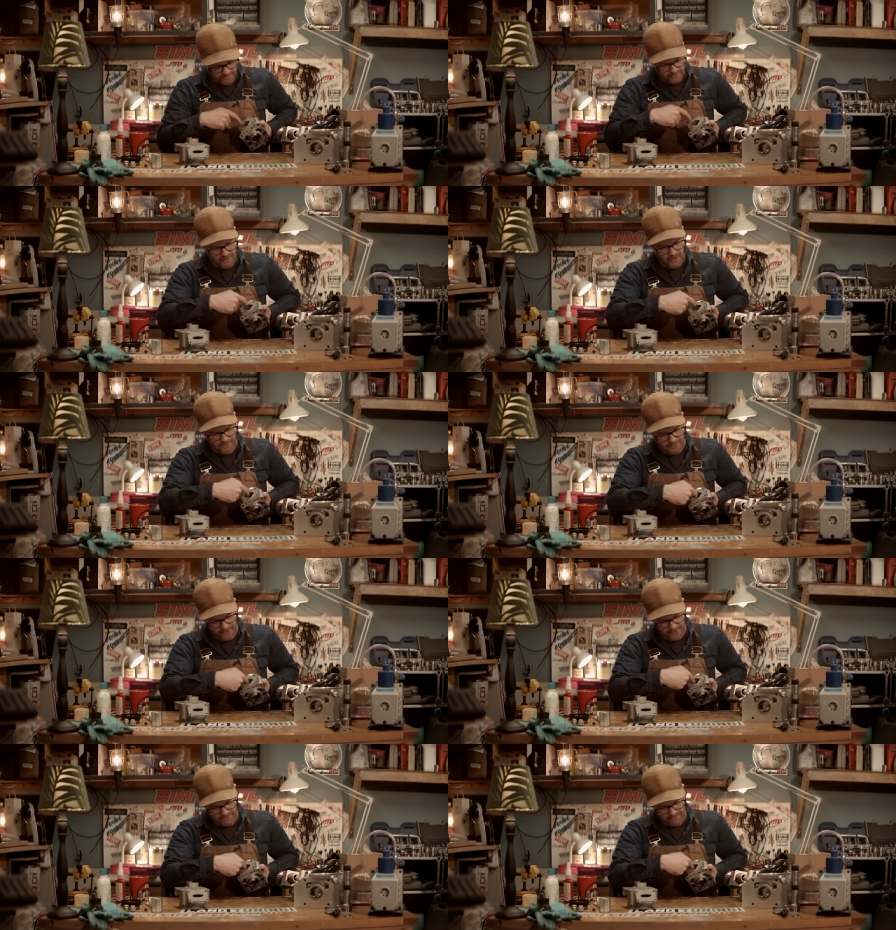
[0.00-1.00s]
could
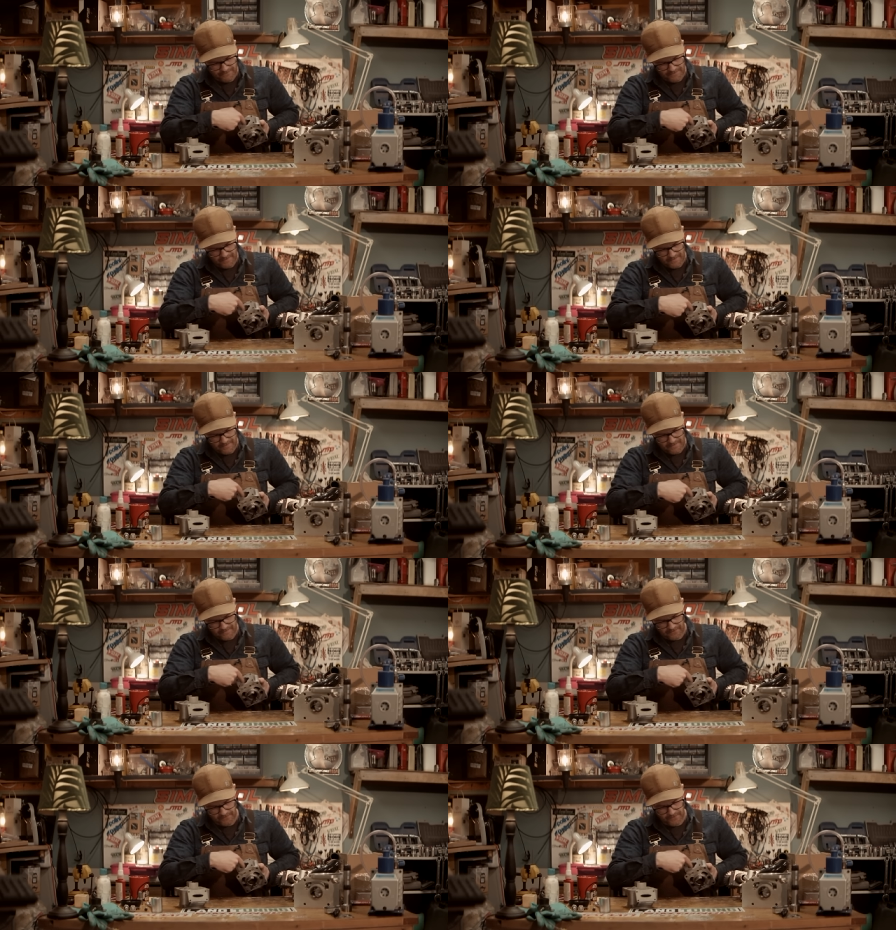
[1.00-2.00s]
gouge
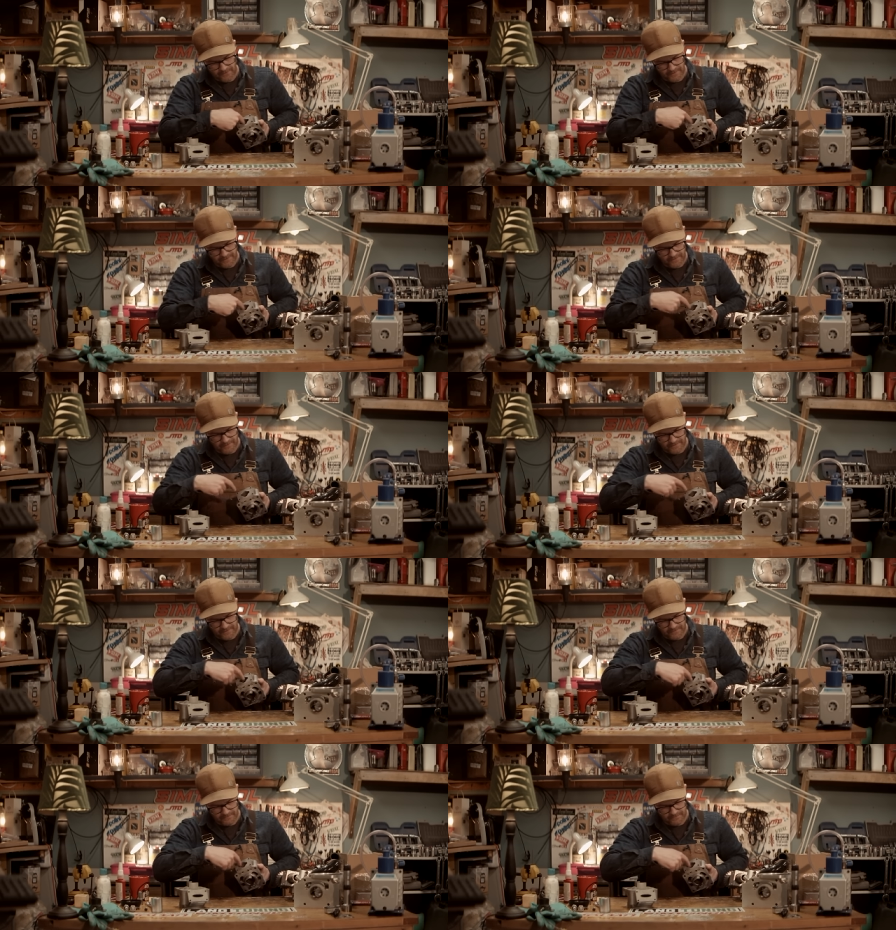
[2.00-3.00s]
the floor here and
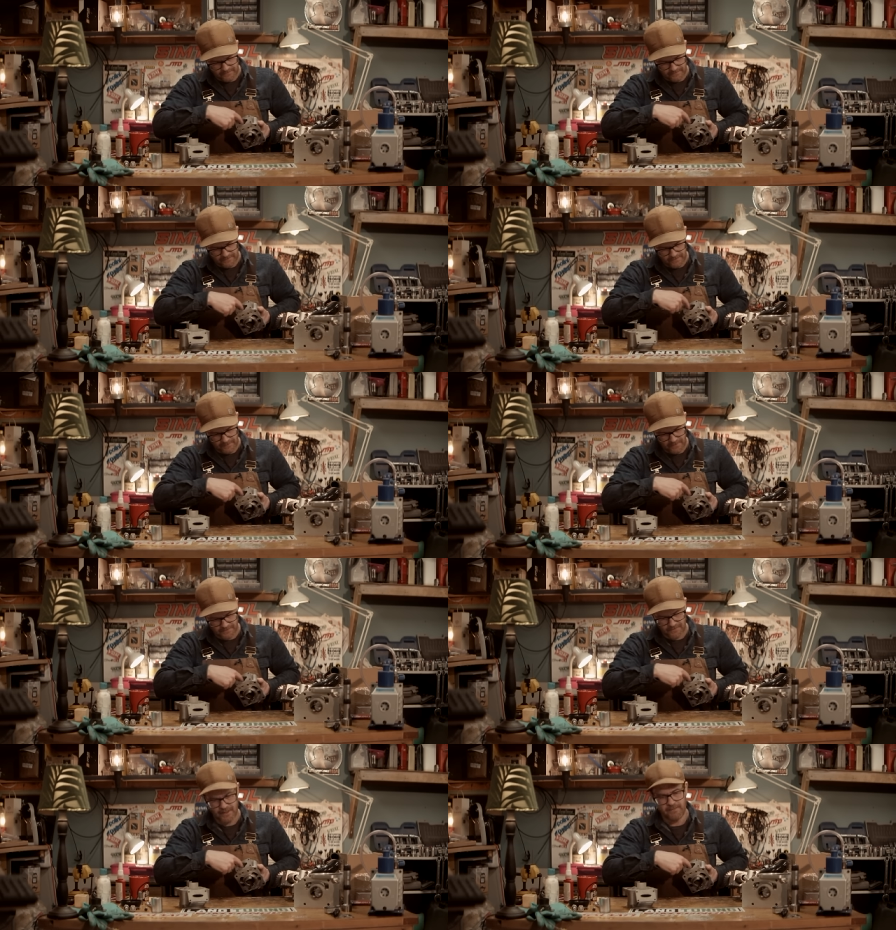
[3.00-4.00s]
then apply
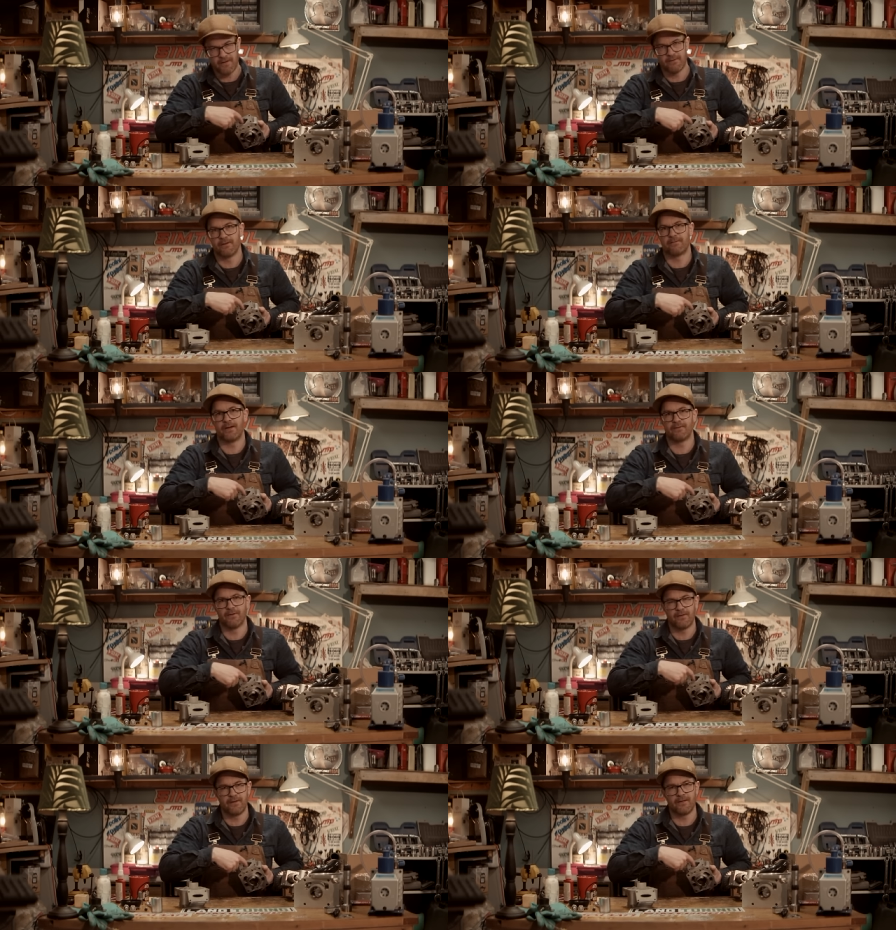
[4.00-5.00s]
some JB Weld, but I
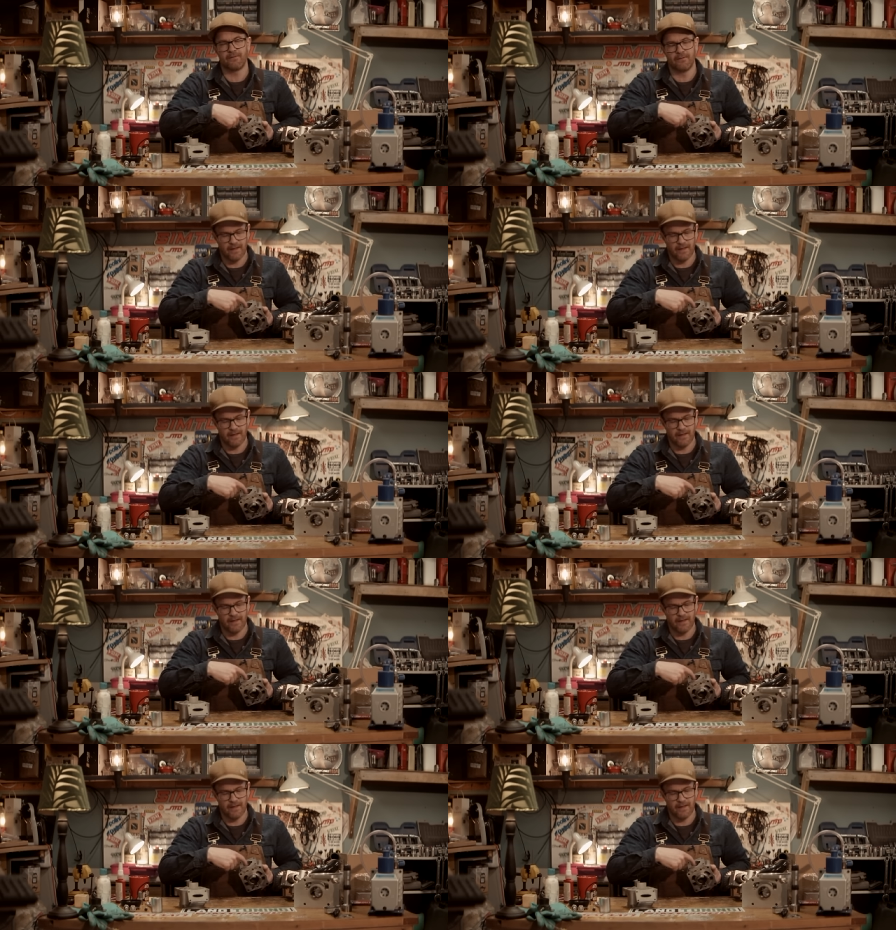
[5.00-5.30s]
don't think it'll